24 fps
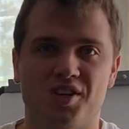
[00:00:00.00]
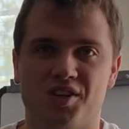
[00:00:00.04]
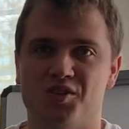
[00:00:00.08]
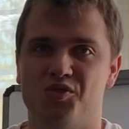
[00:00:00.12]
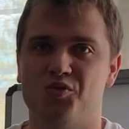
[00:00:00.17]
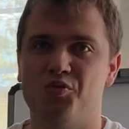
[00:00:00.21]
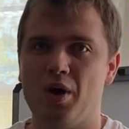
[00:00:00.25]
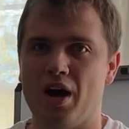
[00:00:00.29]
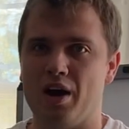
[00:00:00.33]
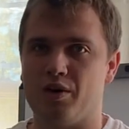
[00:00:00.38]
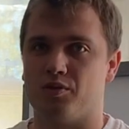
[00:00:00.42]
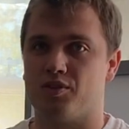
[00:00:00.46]
as
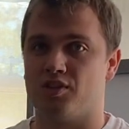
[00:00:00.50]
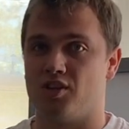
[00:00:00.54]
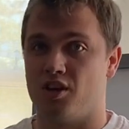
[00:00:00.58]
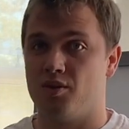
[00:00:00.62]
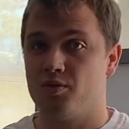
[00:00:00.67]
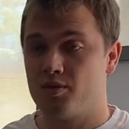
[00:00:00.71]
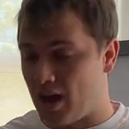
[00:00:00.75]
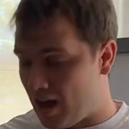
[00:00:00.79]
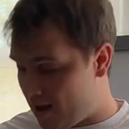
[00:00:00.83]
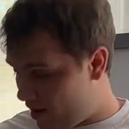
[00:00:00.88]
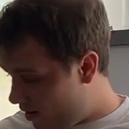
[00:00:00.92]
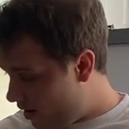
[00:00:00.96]
well. So
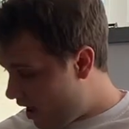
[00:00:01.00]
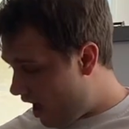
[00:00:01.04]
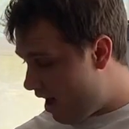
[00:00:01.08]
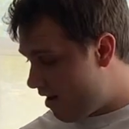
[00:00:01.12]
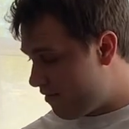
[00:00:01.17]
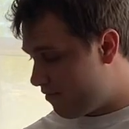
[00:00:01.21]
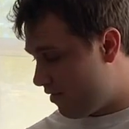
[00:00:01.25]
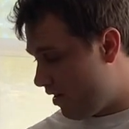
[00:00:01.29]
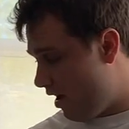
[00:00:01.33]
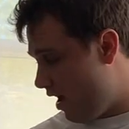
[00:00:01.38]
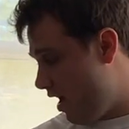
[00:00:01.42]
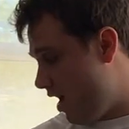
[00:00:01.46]

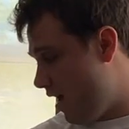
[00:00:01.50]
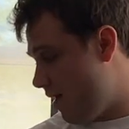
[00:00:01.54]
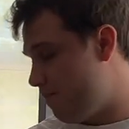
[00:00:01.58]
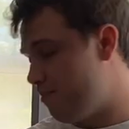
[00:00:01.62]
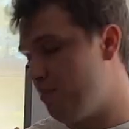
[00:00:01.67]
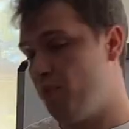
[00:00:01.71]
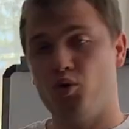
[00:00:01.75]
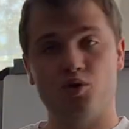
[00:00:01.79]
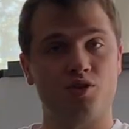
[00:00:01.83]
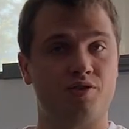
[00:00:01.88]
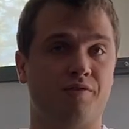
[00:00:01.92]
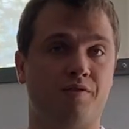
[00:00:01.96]

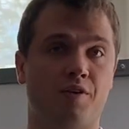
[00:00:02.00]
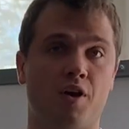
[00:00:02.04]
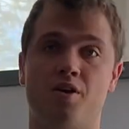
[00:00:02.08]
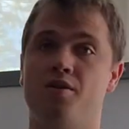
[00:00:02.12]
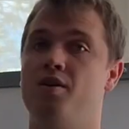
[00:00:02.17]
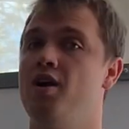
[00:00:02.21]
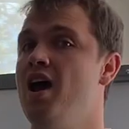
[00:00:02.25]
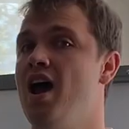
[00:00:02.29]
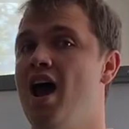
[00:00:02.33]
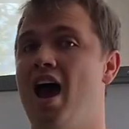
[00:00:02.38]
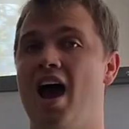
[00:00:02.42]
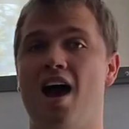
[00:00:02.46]
pause your phone,
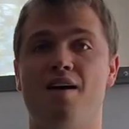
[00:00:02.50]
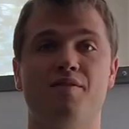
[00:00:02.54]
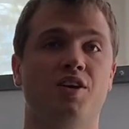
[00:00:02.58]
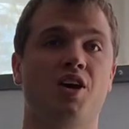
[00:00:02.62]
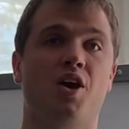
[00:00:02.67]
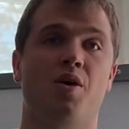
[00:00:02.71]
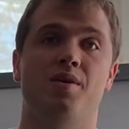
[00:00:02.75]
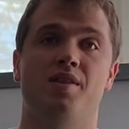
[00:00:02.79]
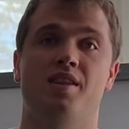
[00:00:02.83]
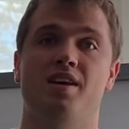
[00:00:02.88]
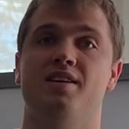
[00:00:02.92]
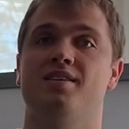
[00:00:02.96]
have a go
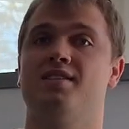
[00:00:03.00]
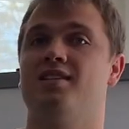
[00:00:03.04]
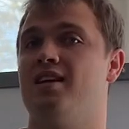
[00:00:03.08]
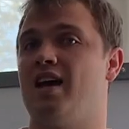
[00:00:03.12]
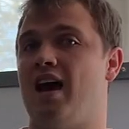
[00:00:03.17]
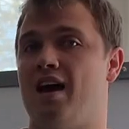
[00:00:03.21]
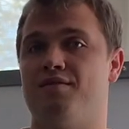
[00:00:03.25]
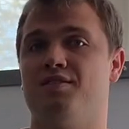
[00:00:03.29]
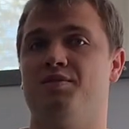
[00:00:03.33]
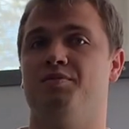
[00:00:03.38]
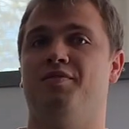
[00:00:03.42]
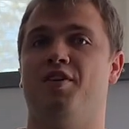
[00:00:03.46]
at this,
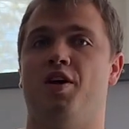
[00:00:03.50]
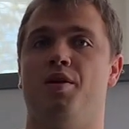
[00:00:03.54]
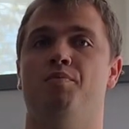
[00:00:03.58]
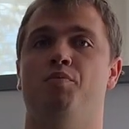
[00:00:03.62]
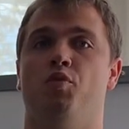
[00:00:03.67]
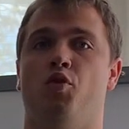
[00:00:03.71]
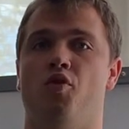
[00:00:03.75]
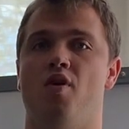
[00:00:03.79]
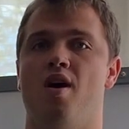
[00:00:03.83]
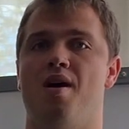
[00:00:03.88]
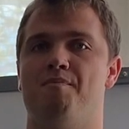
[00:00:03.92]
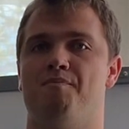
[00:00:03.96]
have some fun, all
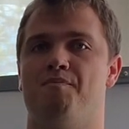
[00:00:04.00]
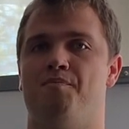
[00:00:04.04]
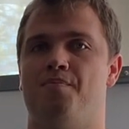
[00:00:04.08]
right?